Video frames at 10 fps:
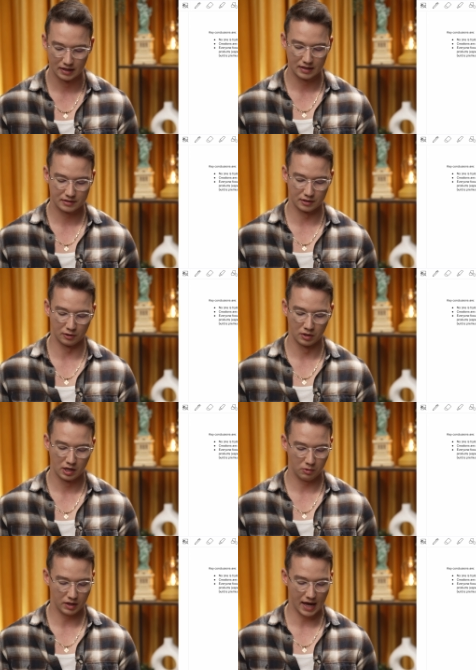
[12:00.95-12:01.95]
So
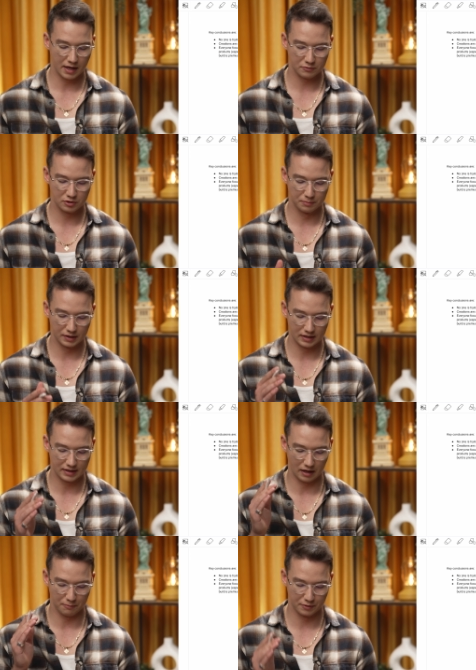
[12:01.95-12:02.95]
we aim to build
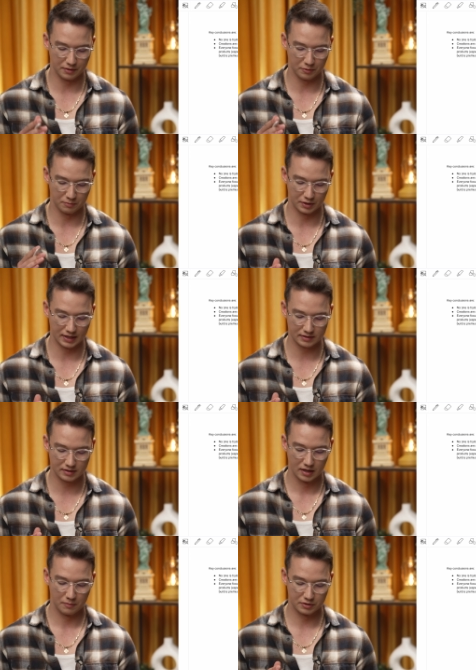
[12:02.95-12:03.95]
a premium brand
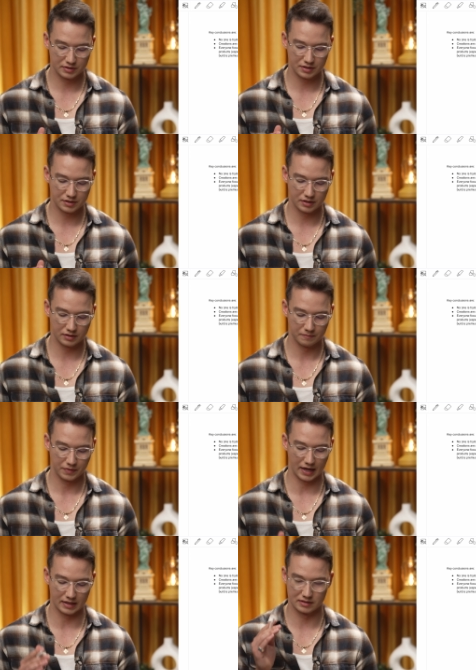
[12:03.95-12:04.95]
position
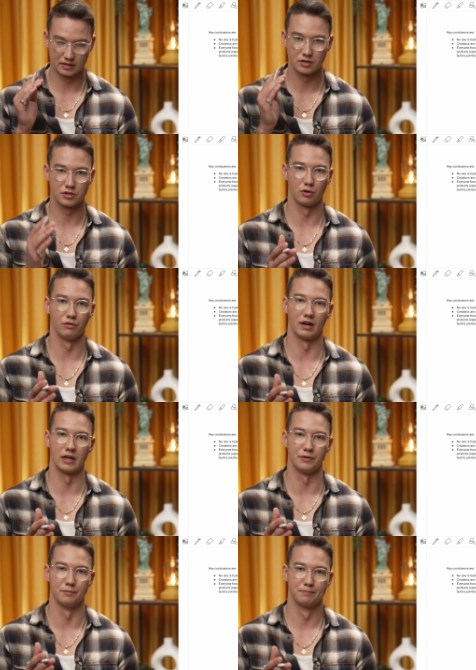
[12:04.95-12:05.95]
and show value.